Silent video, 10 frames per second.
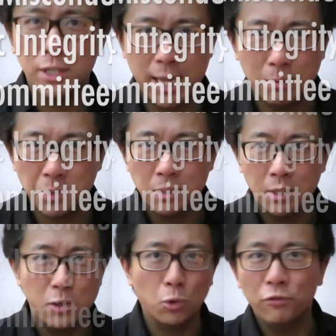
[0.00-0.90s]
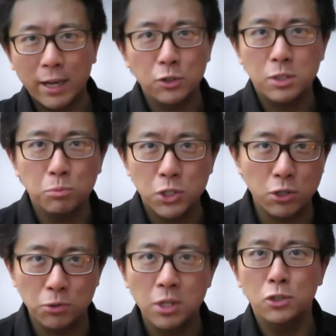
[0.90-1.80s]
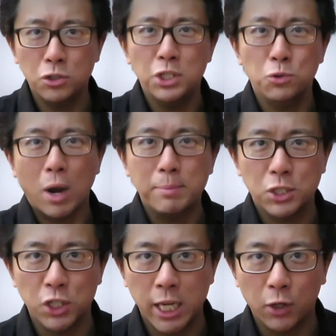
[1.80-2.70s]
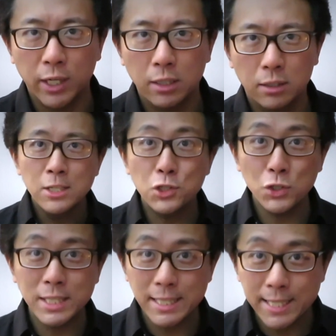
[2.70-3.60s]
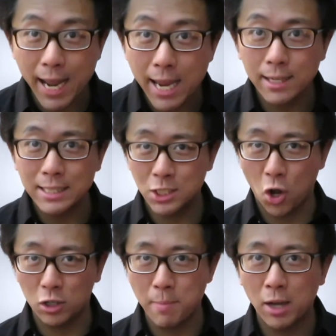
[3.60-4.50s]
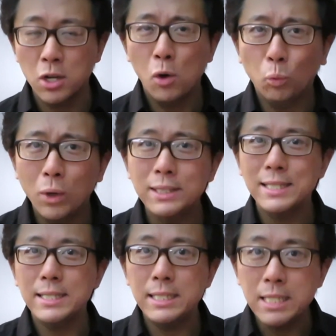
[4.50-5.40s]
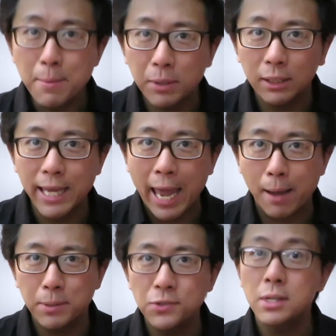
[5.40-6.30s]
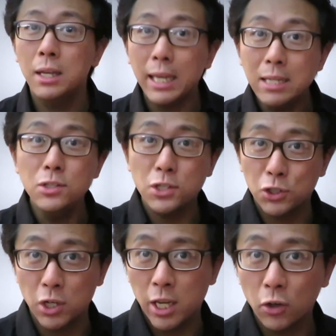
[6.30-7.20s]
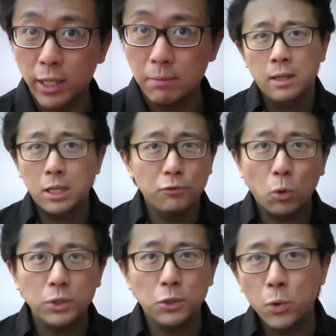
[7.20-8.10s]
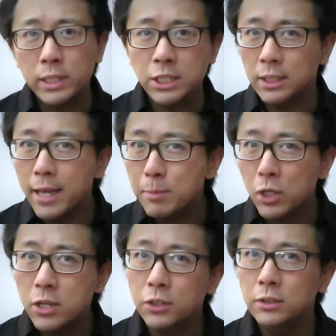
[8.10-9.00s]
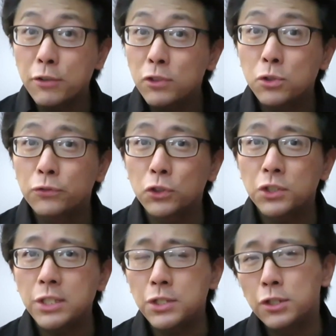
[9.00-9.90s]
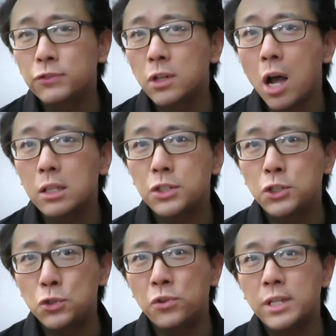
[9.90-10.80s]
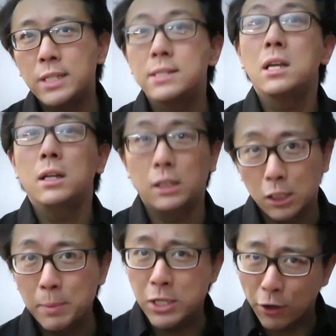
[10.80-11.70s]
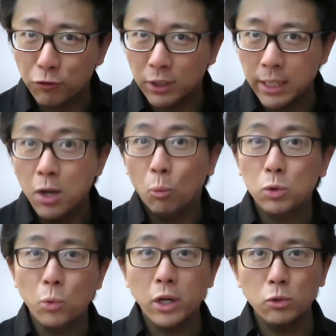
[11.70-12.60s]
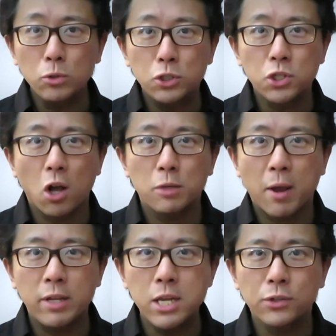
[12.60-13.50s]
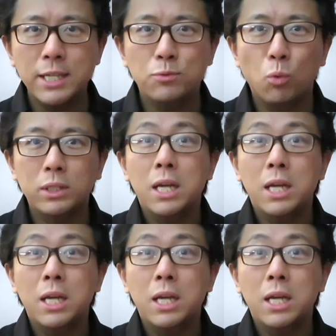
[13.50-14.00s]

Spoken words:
names your faculty would use to describe such a hearing. So today, let's talk about what typically happens in such a hearing. And of course, a quick disclaimer here, different universities and different colleges do things a little bit differently. What we're going to talk about here is what